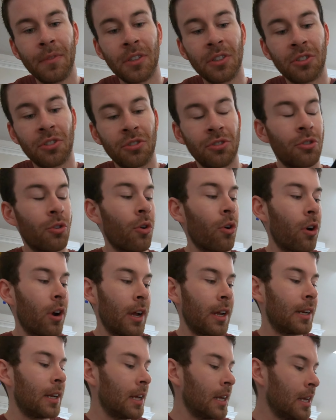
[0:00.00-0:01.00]

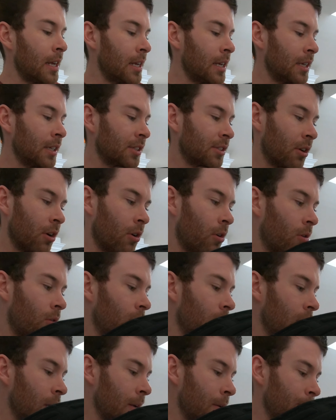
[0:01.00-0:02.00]
destroyed.
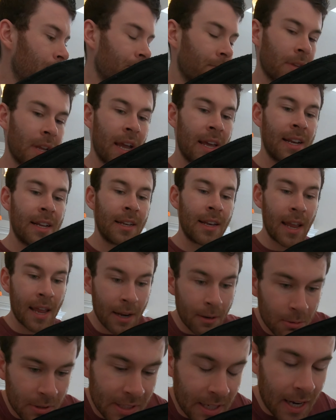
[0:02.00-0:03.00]
So, and
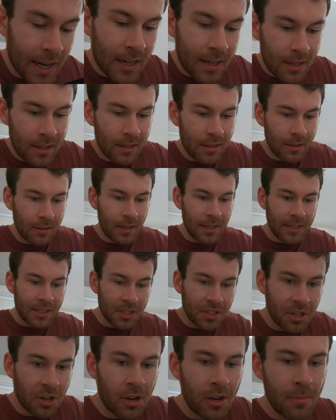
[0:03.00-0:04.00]
it was it
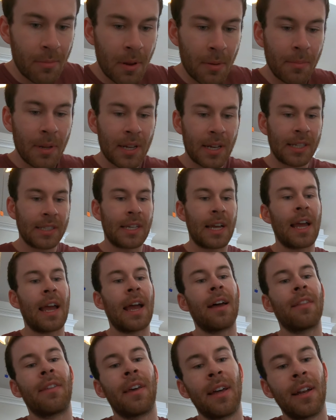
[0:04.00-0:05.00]
deterred me because I
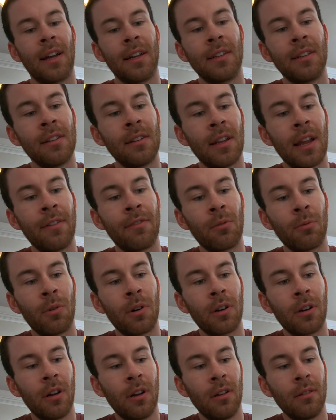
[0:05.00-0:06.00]
had that. I didn't ever
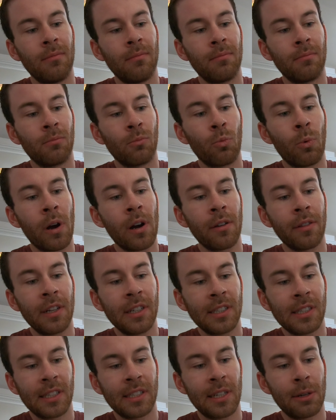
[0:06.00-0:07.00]
want to wear
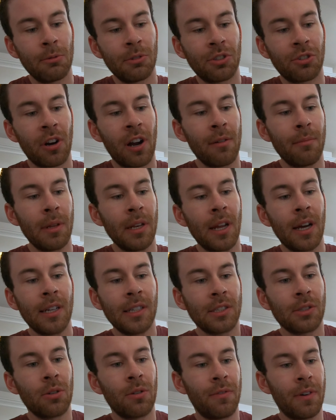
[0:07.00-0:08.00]
these because they would drive me
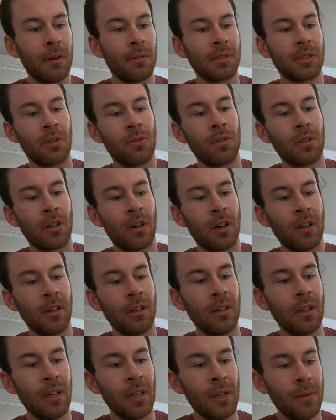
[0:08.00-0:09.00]
nuts. So if I was going
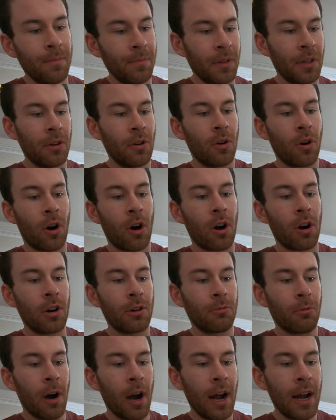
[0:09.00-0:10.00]
on,
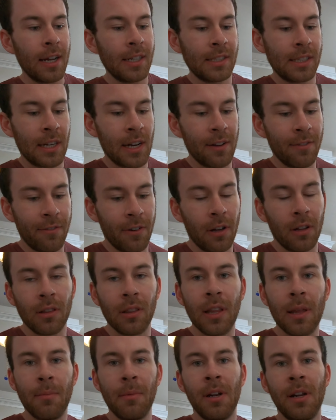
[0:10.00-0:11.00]
hard rides and I felt
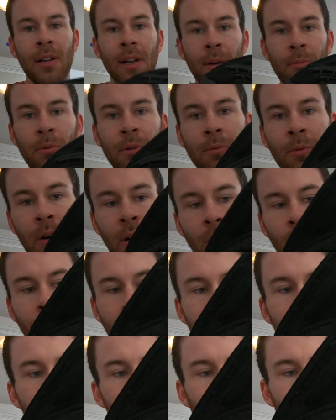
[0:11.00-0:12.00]
limited, I wouldn't want to
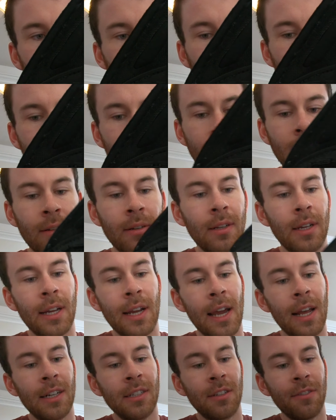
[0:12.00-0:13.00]
wear them. And then
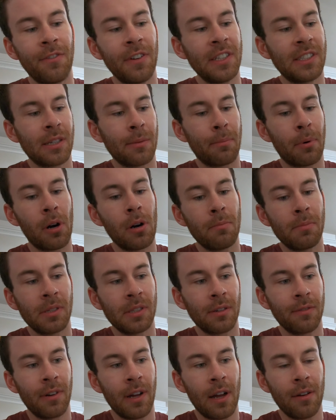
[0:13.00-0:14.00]
it kind of defeats the
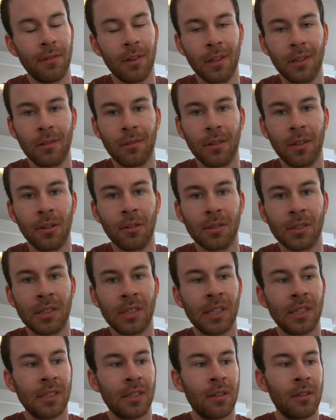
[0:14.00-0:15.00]
purpose of having,
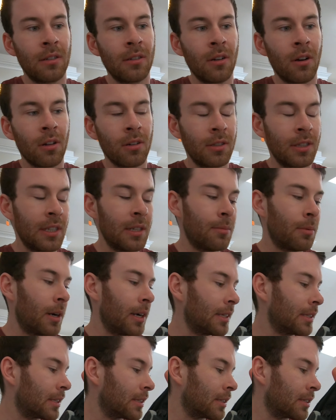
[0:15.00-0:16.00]
$600 knee
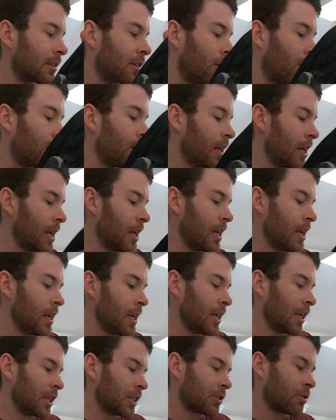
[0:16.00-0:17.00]
braces. So
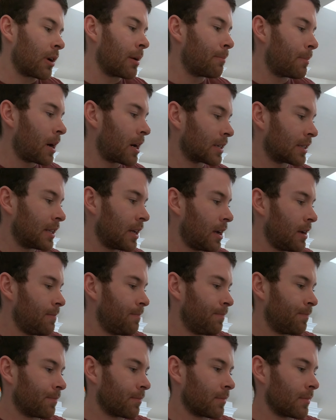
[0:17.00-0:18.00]
I bucked
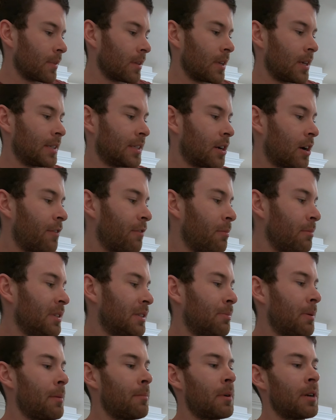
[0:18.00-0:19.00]
up. It's hard for me to
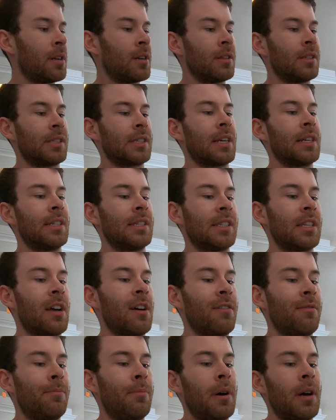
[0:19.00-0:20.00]
spend money on this kind of
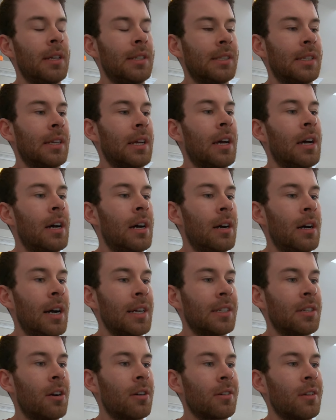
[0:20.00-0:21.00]
stuff, but
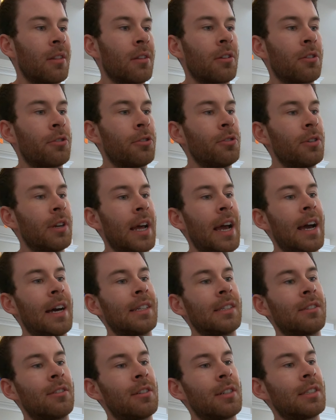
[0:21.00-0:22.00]
I talked to the crew at
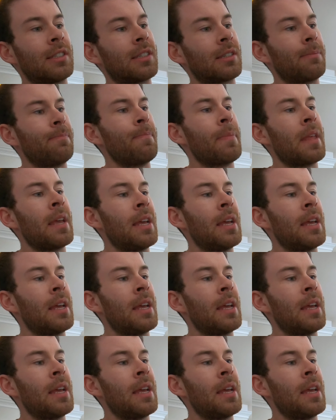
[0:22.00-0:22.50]
Asterisk,